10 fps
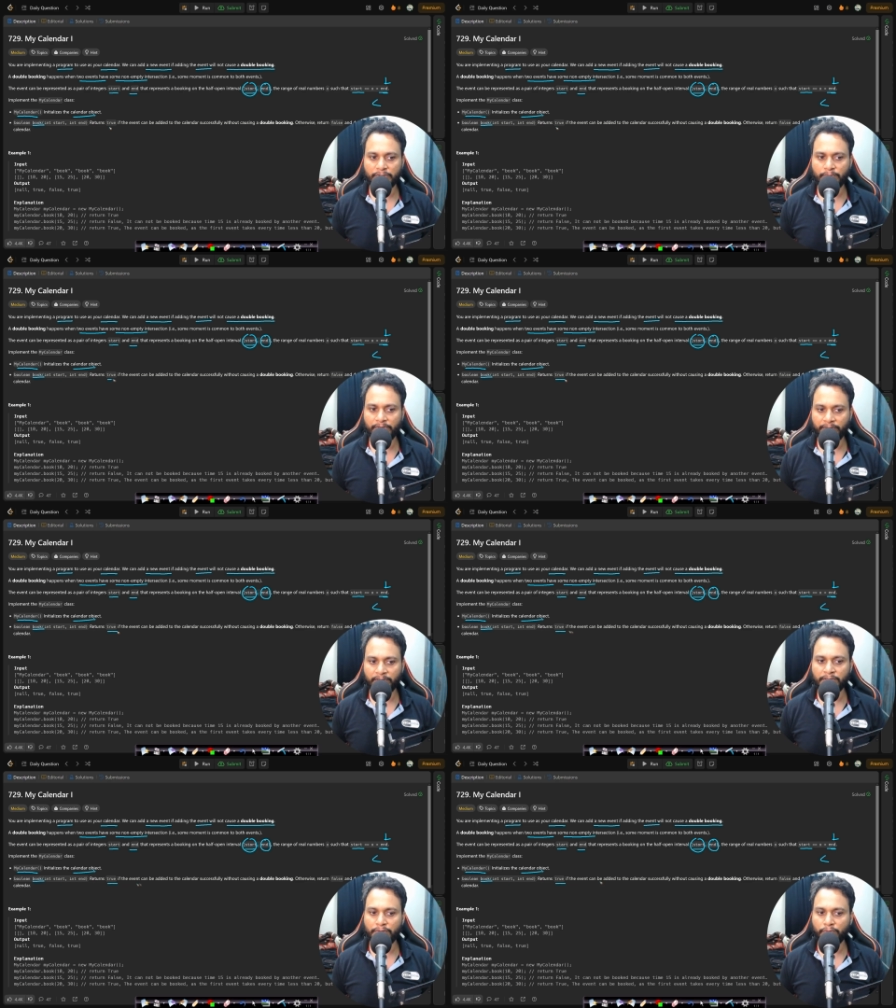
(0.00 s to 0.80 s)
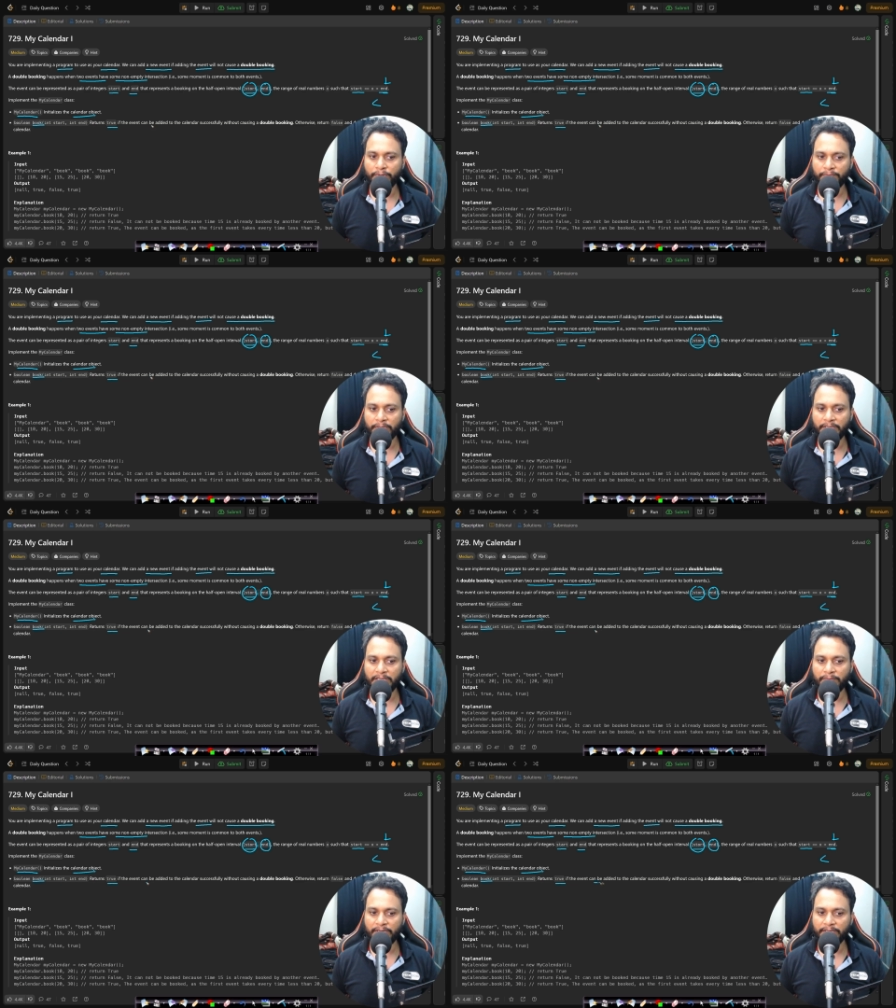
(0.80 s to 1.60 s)
which will return true if the
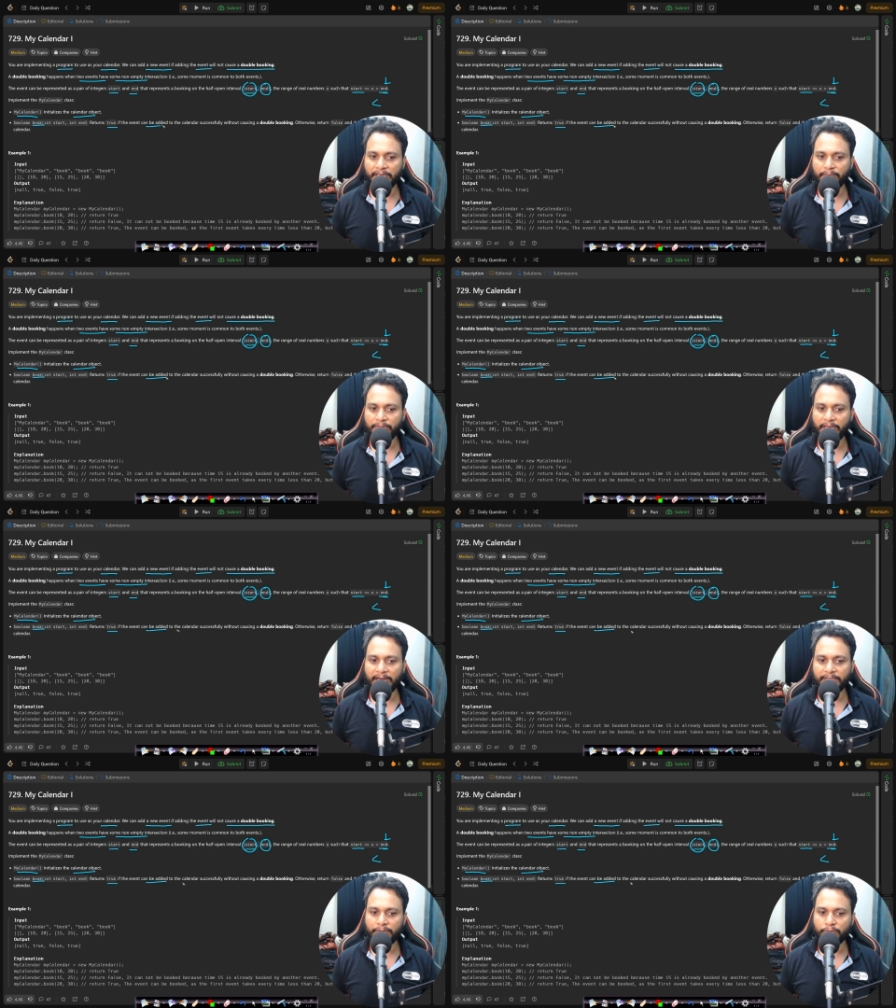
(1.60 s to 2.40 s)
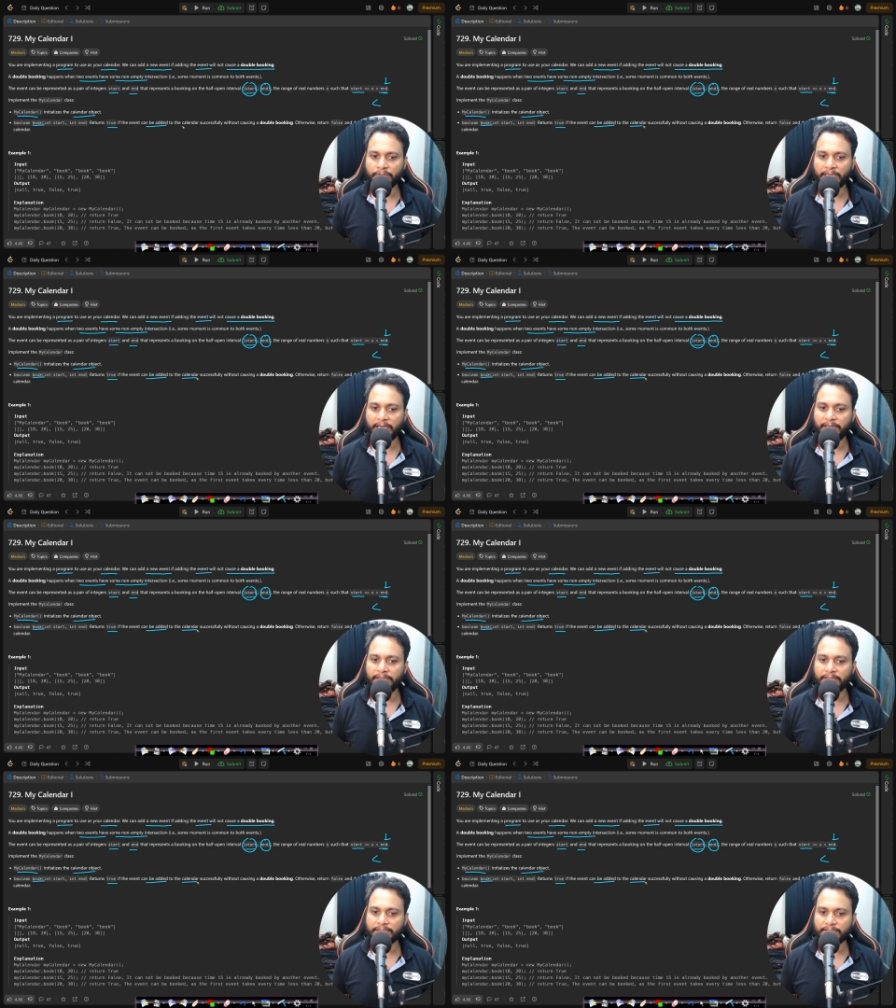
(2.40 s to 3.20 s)
event can be added to the
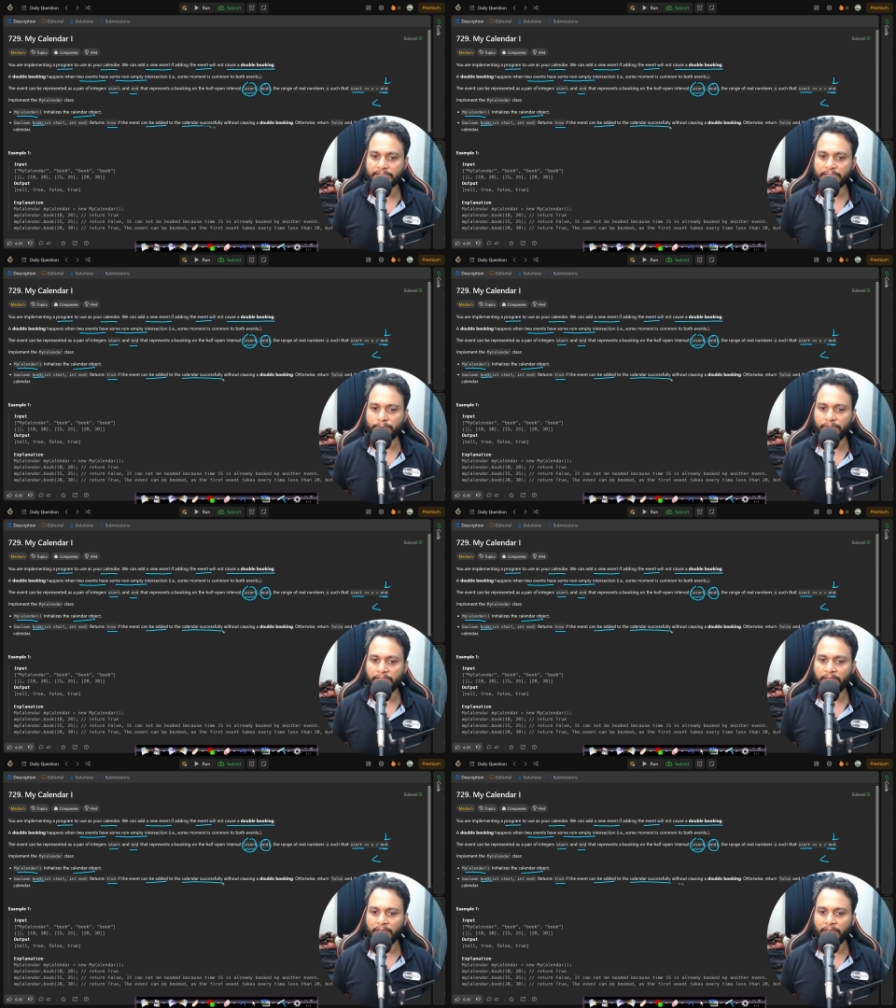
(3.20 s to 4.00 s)
calendar successfully